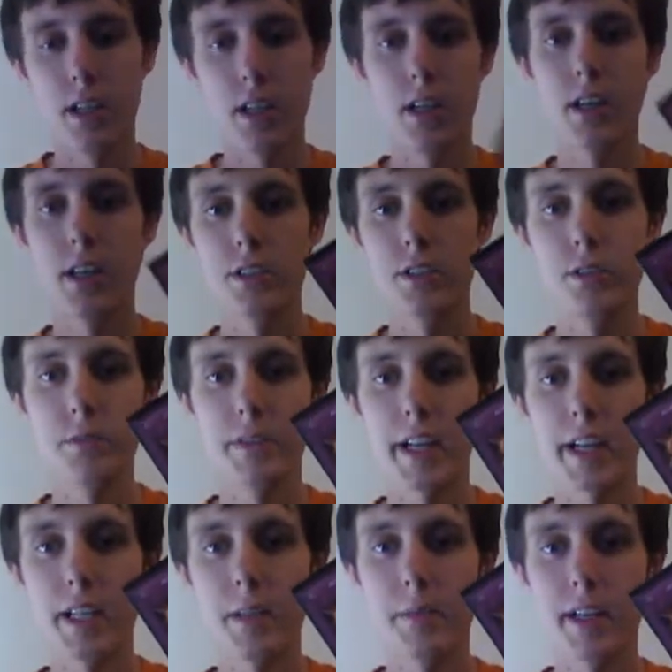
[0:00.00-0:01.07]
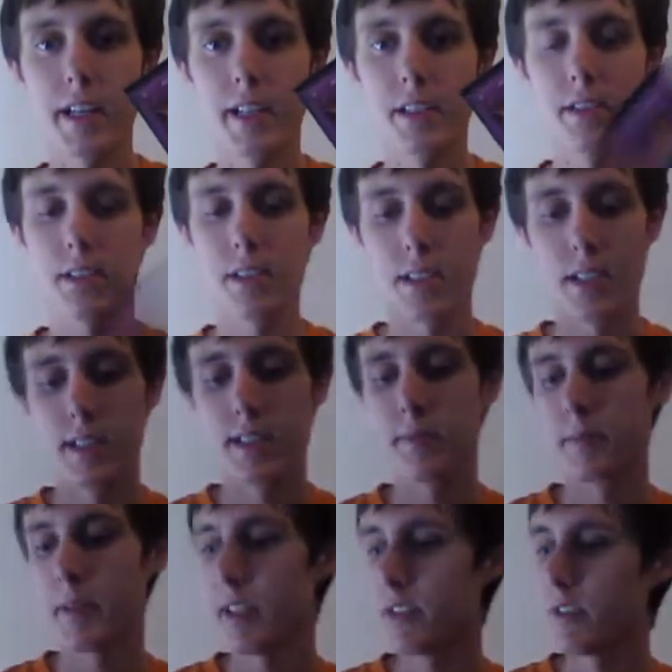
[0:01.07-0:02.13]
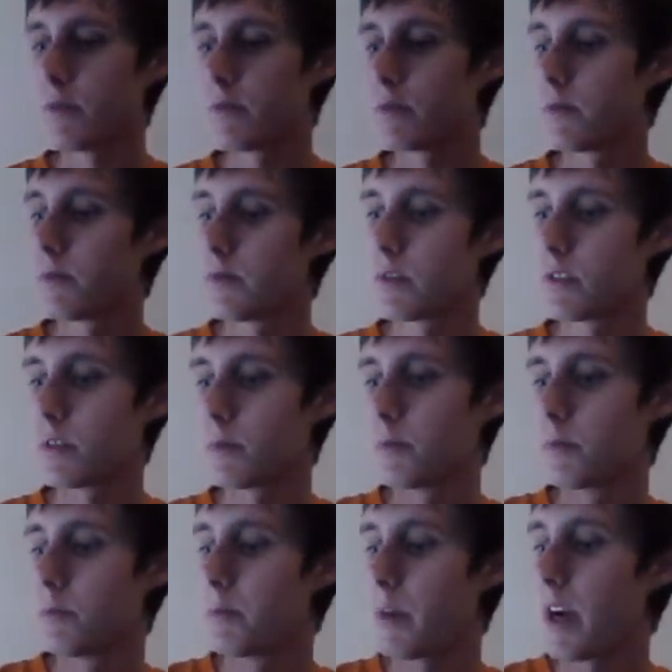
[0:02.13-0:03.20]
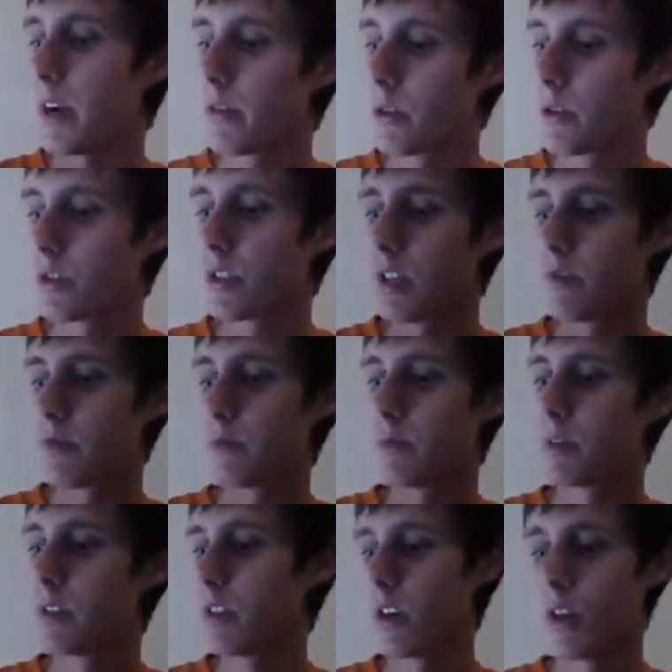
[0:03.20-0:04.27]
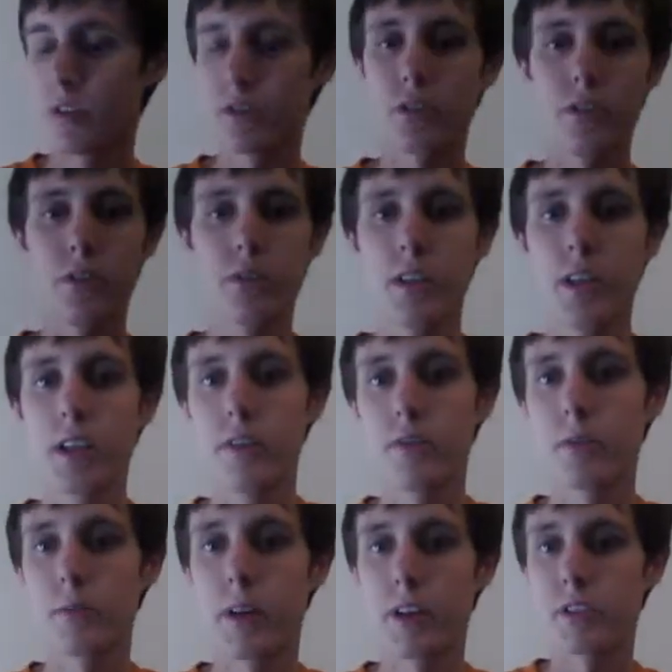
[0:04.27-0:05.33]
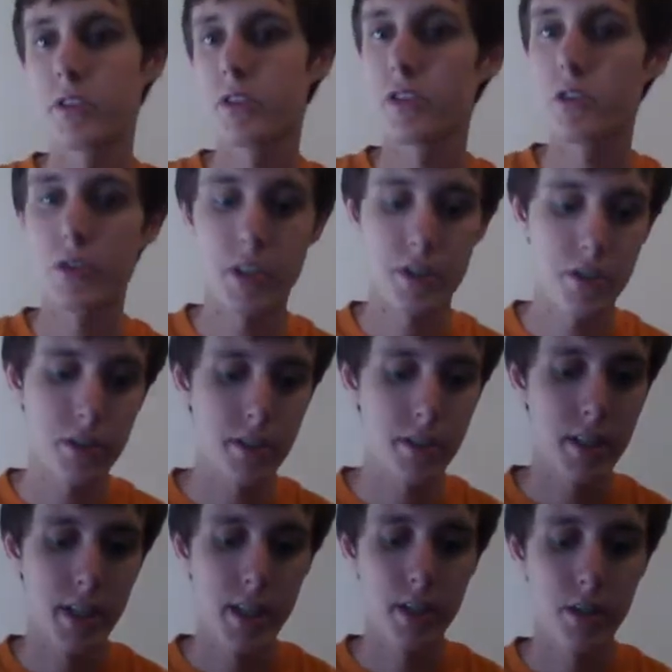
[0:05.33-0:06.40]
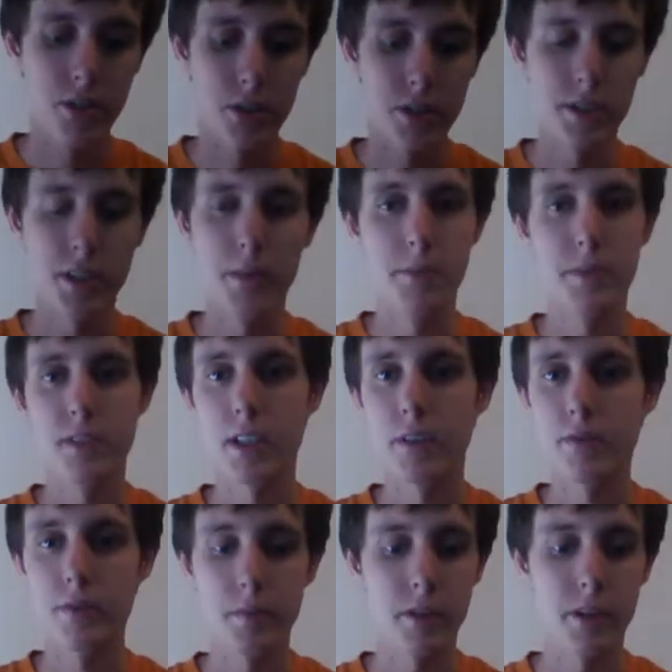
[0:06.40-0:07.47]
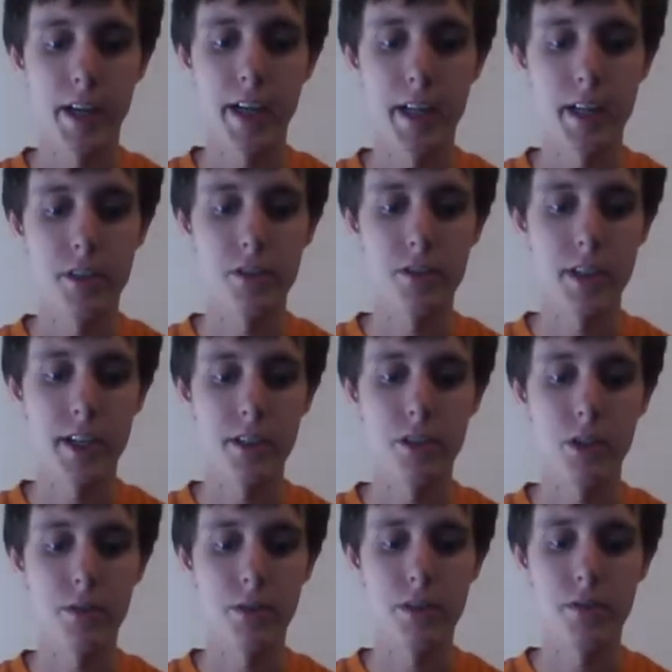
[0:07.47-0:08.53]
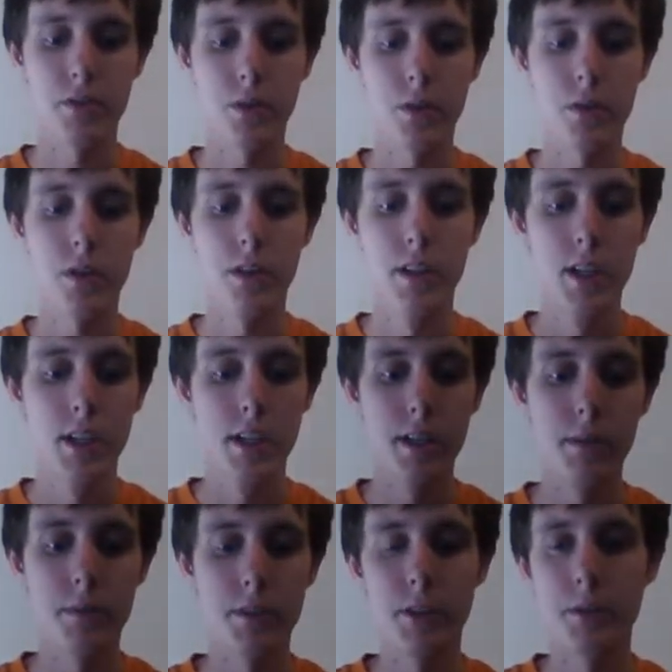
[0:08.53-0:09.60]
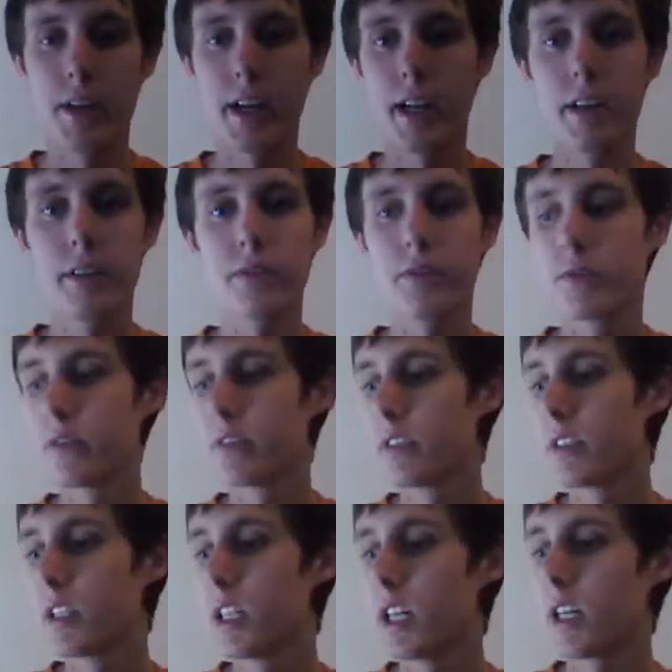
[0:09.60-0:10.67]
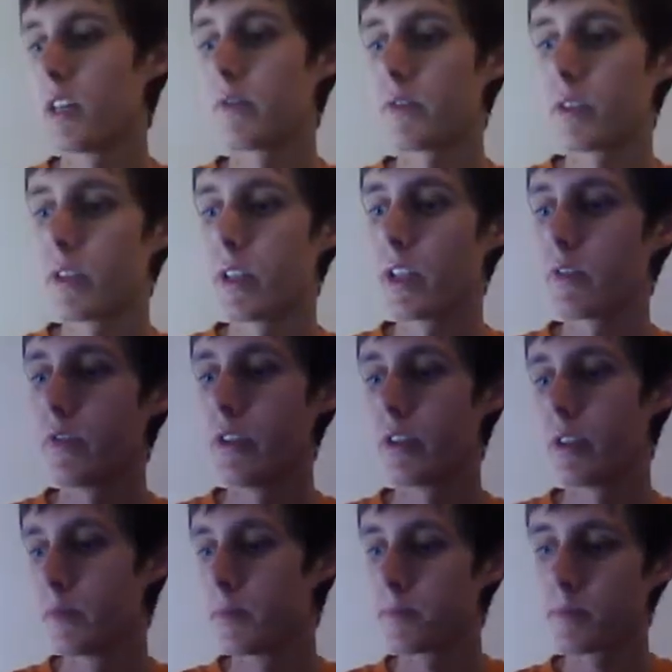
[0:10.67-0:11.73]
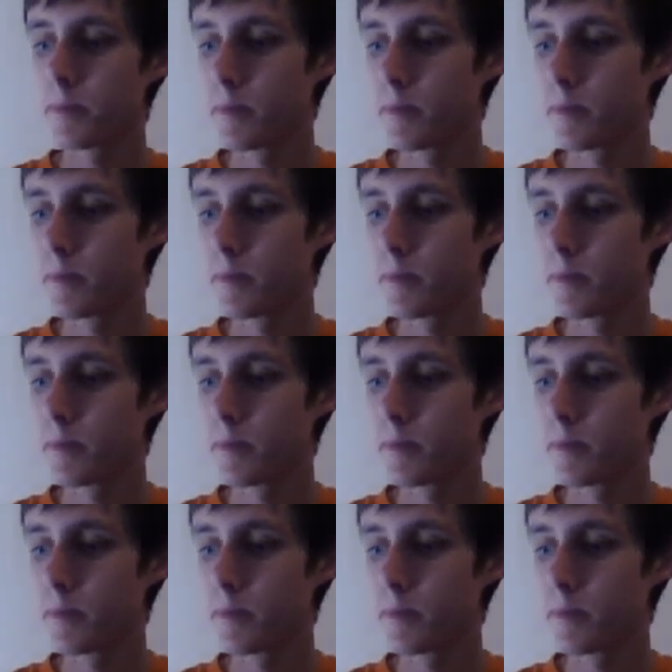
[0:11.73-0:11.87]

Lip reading: 2 Regeki Breaks, basically for back row stuff, but also for monster destruction or to dump stuff from your hand, because your hand's always full when you have Verdant on the field.